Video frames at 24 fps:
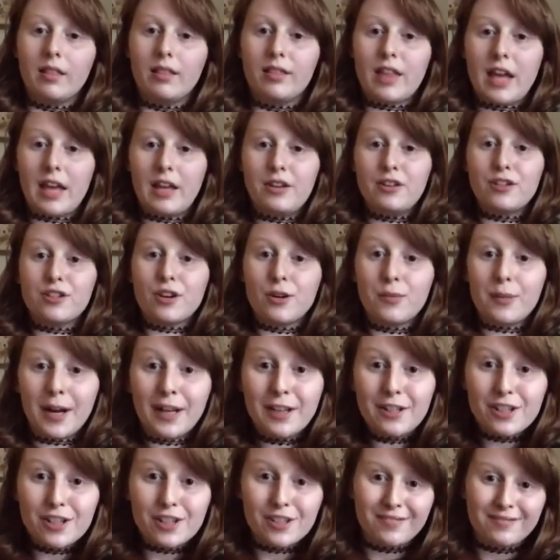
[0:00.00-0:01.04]
thank you so
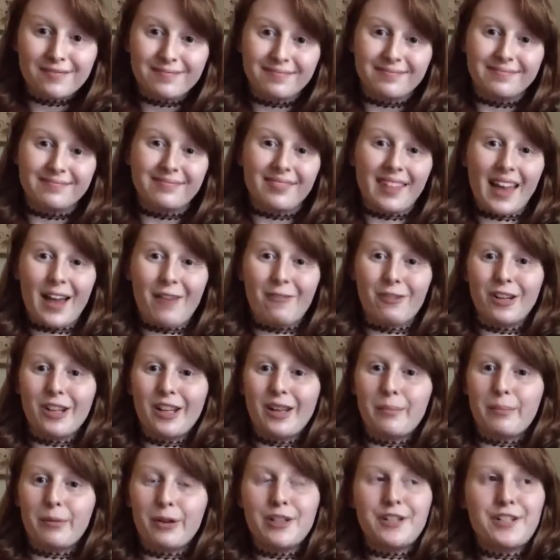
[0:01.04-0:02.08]
much. I really
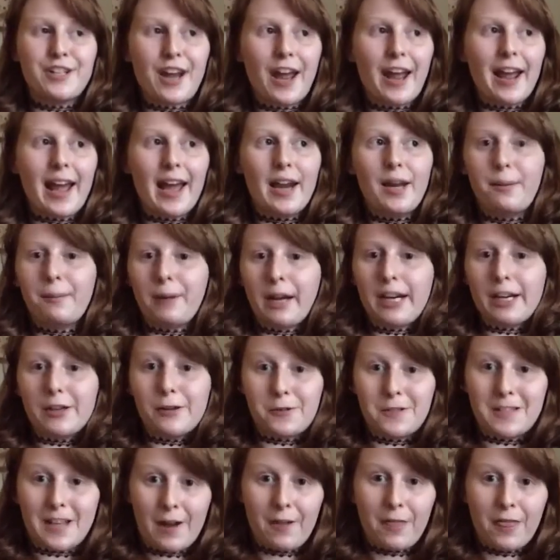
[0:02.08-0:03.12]
appreciate anybody
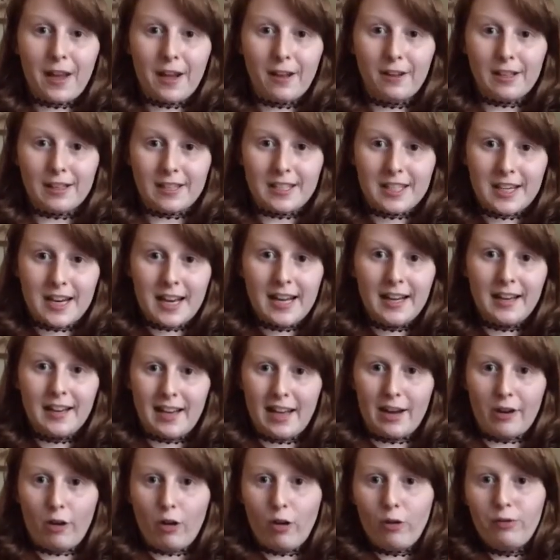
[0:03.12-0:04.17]
who's out there listening,
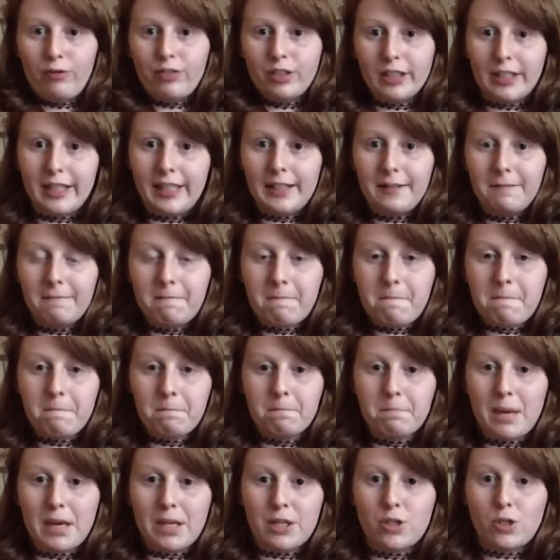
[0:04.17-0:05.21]
and hopefully
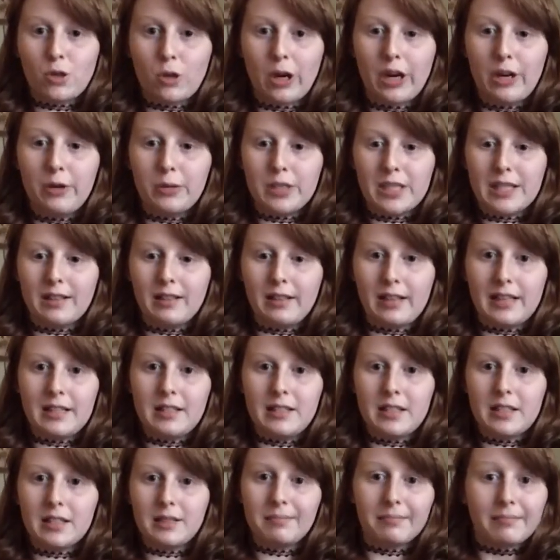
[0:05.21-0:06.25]
my story was at
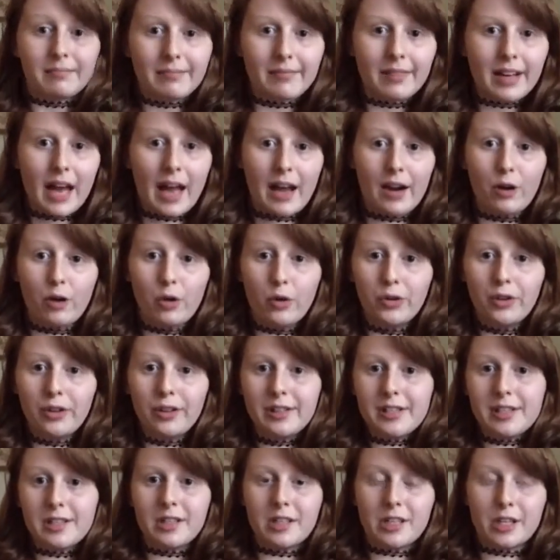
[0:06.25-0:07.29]
least kind of cool to
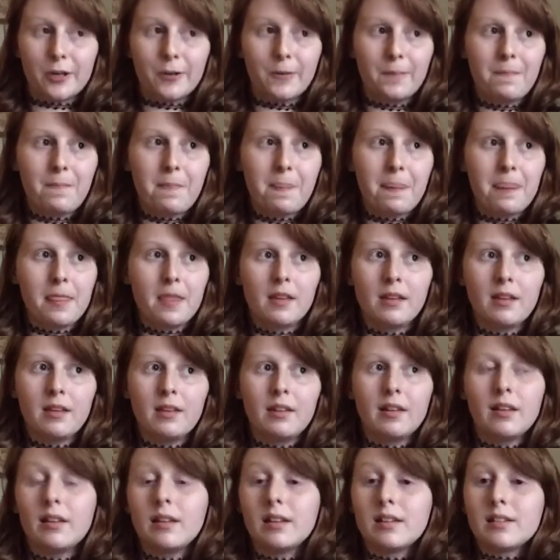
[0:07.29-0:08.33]
listen to.
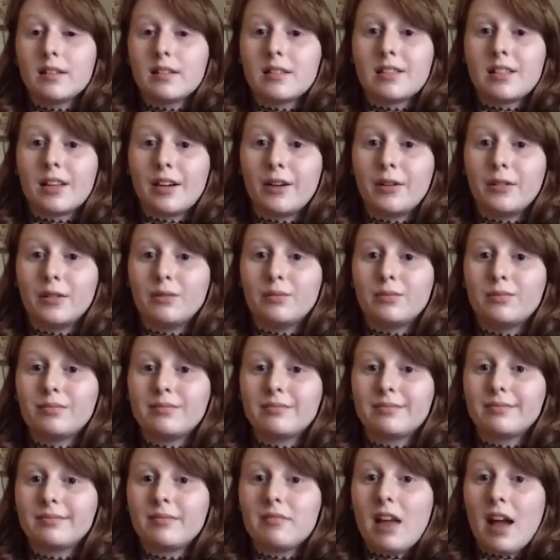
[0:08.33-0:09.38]
So,
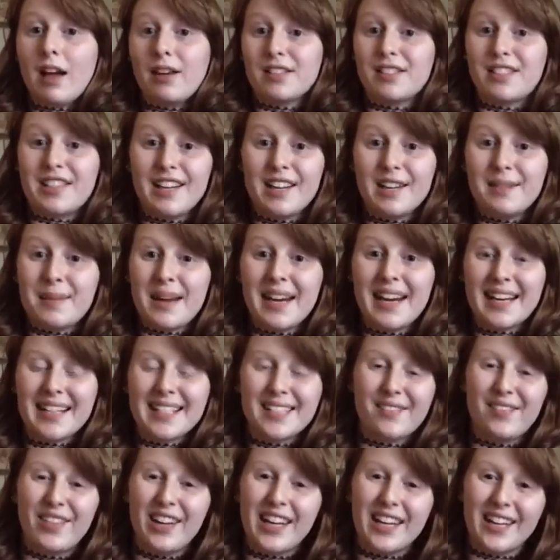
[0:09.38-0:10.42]
I'll see you in my
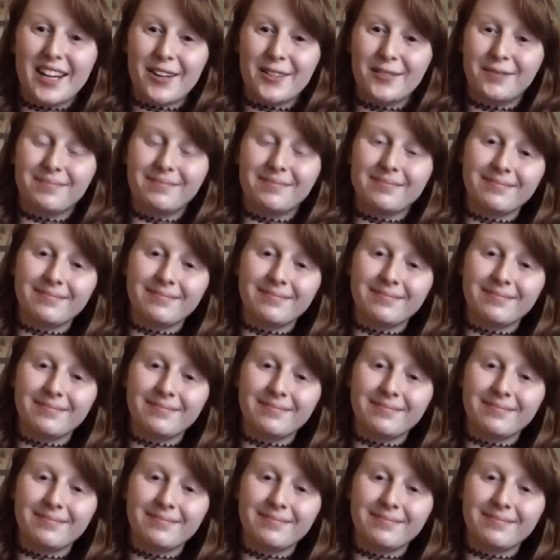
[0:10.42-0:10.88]
next video.